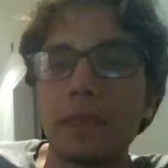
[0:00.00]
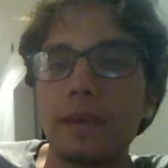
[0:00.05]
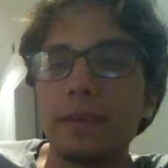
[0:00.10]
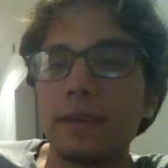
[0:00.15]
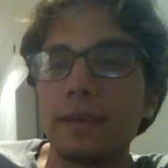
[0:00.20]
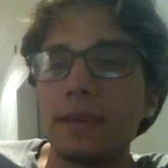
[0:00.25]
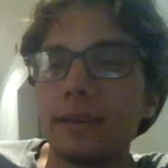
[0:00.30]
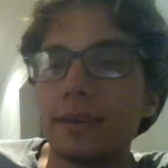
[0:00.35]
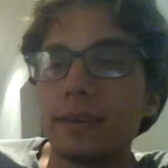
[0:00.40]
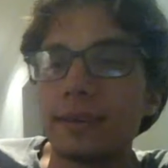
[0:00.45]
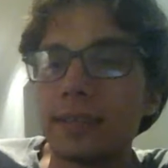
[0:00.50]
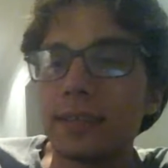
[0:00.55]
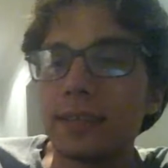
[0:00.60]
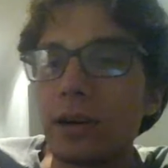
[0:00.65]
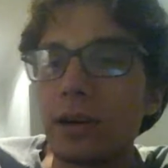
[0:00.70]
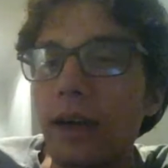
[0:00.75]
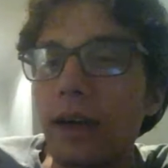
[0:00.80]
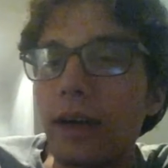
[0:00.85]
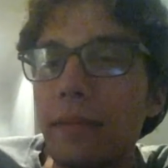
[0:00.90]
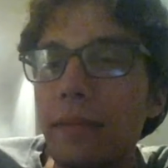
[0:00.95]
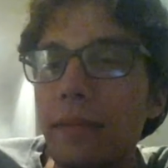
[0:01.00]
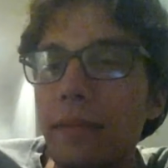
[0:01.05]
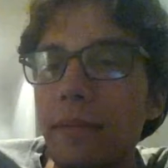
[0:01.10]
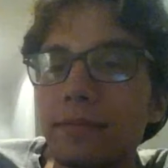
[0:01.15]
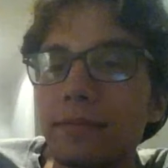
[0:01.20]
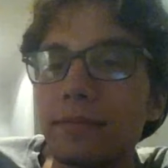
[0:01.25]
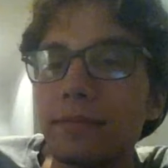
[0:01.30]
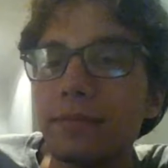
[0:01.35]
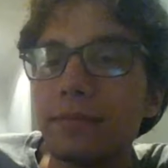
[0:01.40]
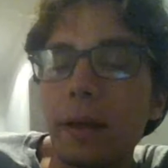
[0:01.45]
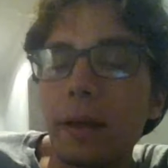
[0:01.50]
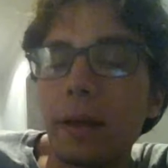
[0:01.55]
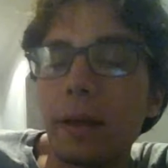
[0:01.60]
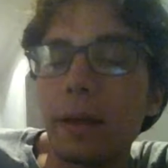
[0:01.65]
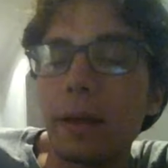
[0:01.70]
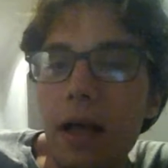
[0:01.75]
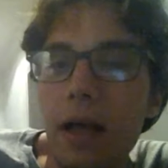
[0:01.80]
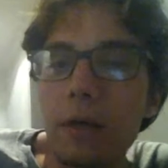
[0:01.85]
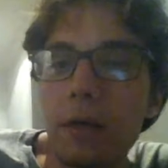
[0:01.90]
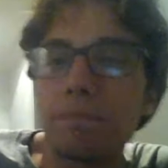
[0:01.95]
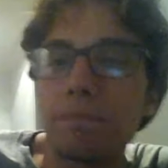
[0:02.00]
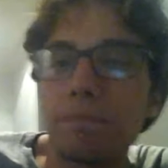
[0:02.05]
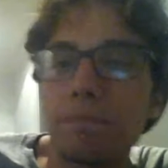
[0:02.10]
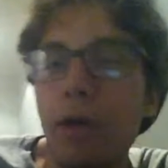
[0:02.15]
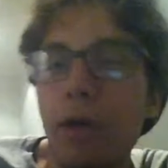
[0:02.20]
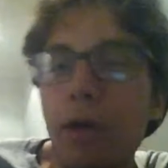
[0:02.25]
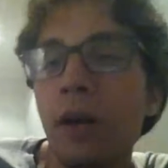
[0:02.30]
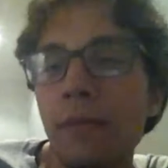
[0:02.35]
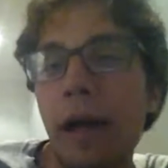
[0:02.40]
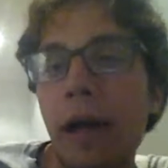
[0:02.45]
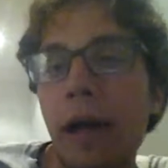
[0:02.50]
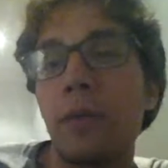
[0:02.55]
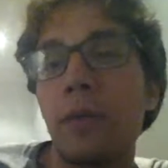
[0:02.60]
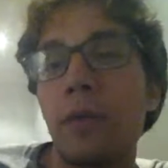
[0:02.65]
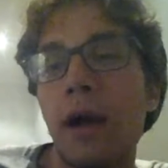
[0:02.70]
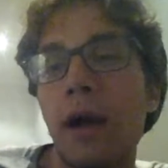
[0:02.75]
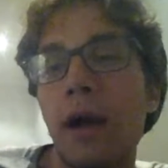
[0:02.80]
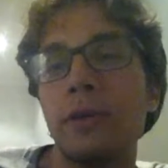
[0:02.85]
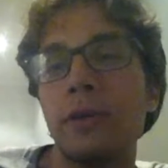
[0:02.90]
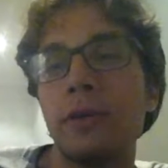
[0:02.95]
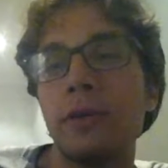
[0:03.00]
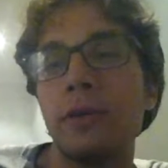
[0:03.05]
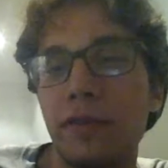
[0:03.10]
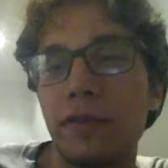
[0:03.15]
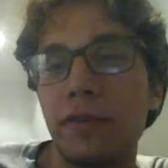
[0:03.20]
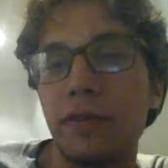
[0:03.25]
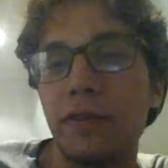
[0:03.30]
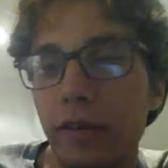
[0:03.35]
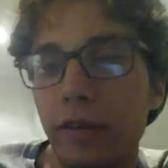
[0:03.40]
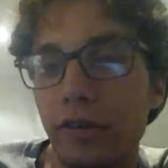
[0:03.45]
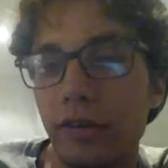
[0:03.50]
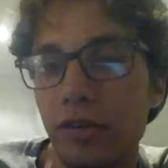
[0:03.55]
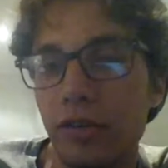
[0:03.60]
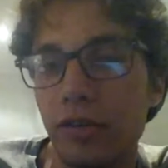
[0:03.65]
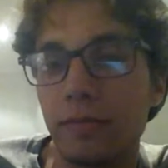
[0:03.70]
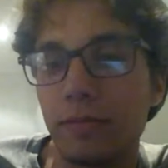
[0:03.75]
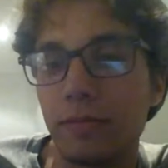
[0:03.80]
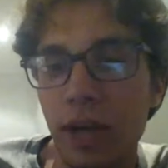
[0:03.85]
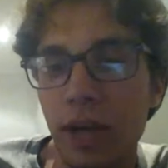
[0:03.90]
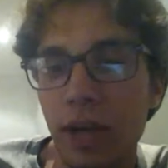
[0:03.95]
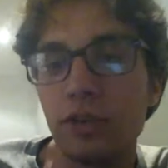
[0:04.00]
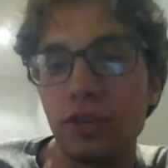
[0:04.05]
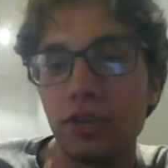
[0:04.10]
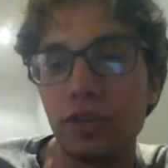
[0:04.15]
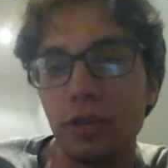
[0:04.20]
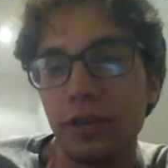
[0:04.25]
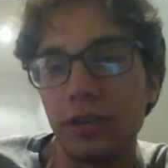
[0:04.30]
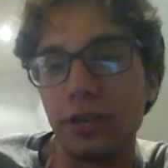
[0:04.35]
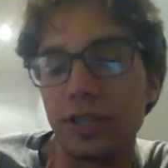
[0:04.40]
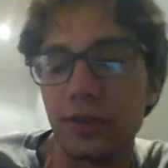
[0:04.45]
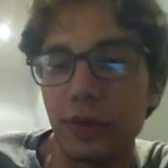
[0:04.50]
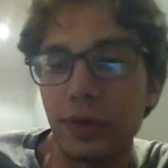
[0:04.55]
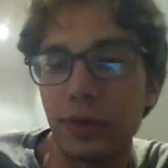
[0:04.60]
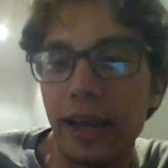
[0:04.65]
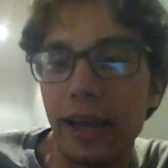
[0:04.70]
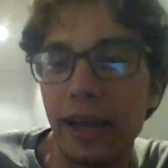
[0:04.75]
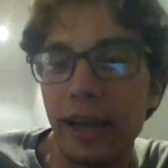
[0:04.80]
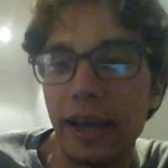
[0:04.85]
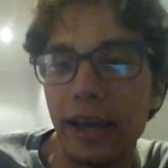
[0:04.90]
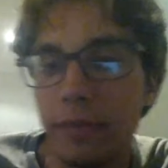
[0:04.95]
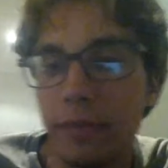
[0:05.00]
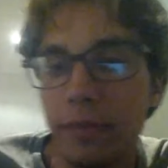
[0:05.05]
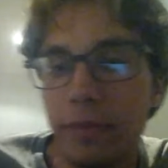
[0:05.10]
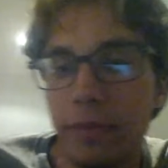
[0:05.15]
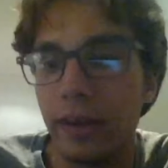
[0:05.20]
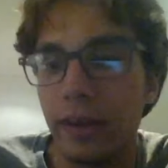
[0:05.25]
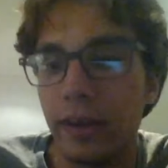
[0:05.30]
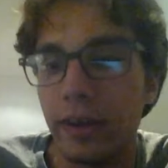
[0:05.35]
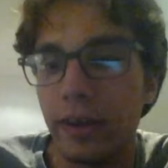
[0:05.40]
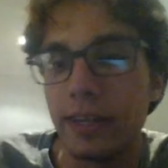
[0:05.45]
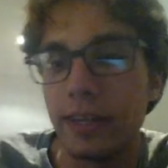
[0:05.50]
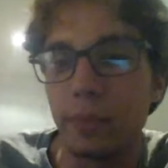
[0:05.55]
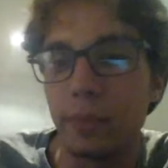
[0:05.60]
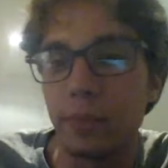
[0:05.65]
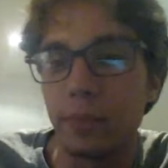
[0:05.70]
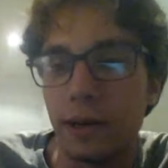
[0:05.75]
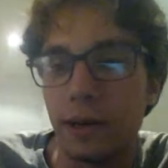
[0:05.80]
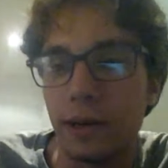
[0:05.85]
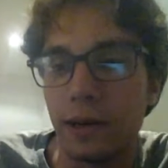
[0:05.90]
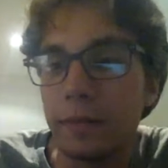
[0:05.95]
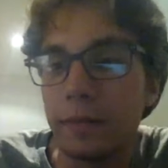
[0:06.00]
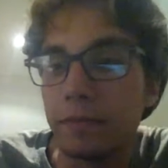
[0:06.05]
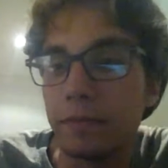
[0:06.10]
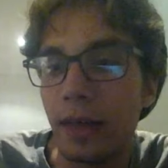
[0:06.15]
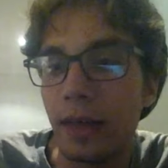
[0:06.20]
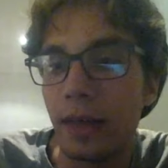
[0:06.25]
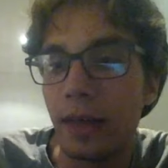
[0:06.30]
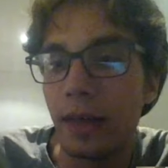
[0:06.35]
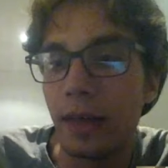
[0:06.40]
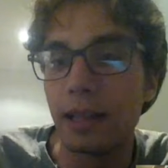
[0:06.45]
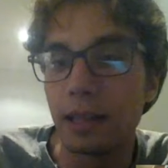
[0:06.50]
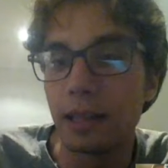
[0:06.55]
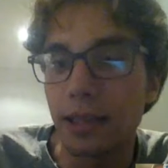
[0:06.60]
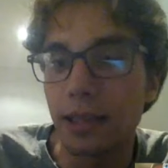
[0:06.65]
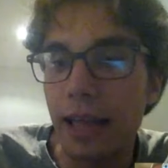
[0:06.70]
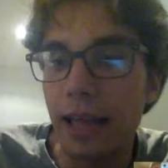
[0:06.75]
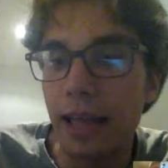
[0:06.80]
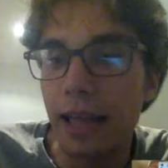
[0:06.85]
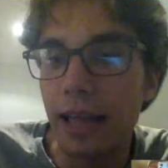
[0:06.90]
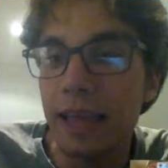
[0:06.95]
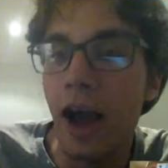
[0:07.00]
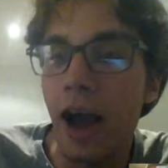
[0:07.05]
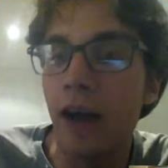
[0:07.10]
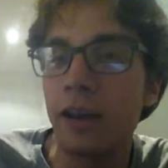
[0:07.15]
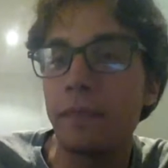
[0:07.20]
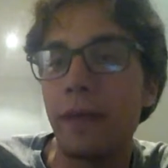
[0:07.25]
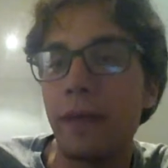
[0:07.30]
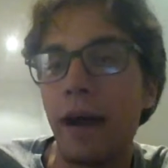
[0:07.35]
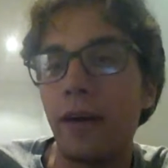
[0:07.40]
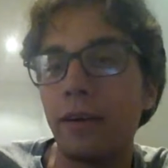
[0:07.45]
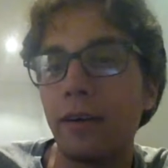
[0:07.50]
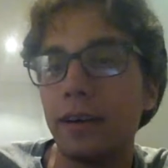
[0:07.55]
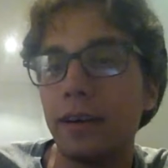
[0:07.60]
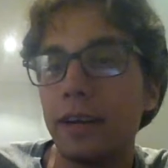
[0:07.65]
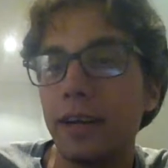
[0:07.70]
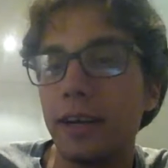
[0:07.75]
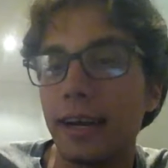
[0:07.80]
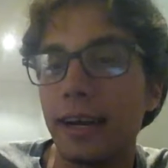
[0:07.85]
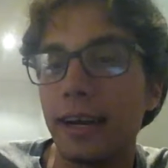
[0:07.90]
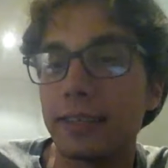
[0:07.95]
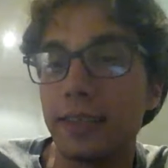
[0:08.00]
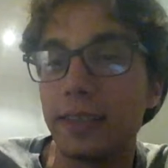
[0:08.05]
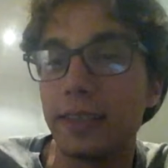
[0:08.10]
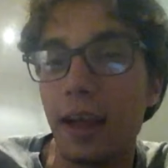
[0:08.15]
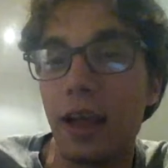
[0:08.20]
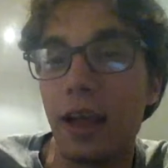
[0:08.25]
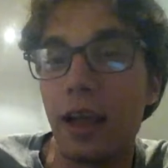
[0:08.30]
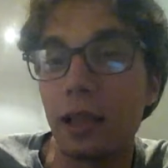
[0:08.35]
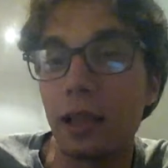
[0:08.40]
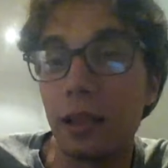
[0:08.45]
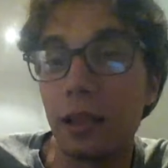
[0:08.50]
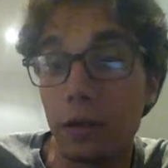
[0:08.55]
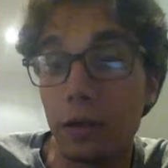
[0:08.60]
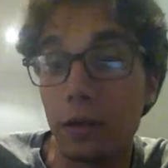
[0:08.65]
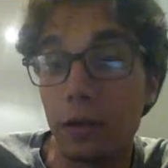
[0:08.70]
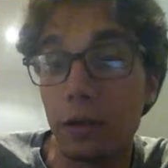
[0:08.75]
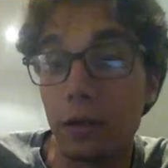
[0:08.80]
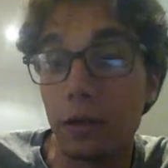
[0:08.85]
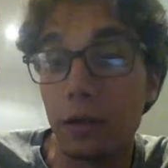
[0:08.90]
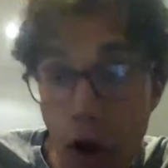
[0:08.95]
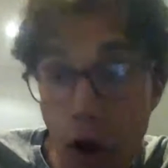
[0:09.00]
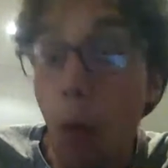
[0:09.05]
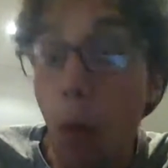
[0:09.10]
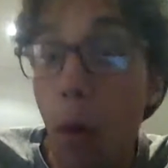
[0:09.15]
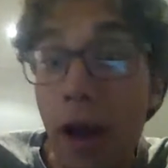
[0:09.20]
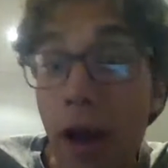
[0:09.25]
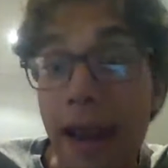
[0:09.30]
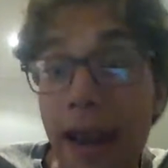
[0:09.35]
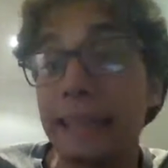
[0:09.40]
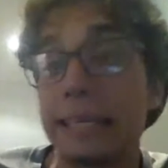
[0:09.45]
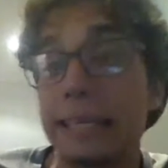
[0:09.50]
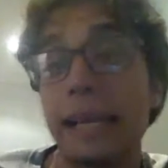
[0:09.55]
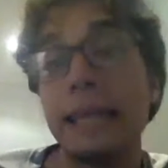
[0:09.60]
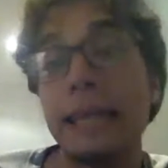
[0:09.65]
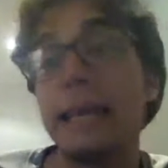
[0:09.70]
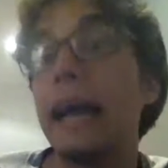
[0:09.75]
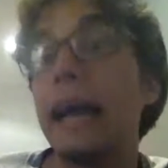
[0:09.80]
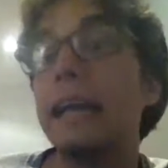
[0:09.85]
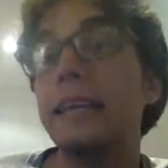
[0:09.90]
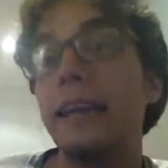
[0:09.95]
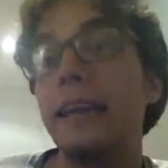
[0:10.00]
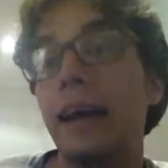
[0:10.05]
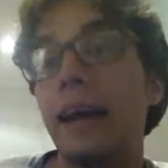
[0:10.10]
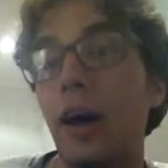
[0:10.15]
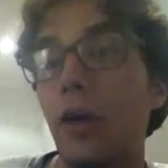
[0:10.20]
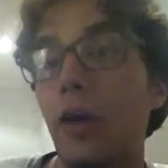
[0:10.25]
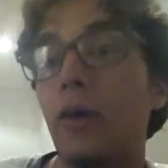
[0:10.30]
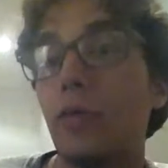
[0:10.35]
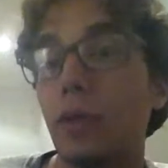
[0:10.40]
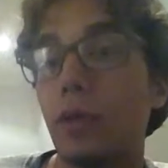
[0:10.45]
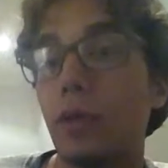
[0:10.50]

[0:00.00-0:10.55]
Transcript: So, I mean, part of my problem with the UEFA coefficient, so I'm a journalist, right? I'm a big fan of transparency. Like the Audi Power Index, no one has any idea how it works.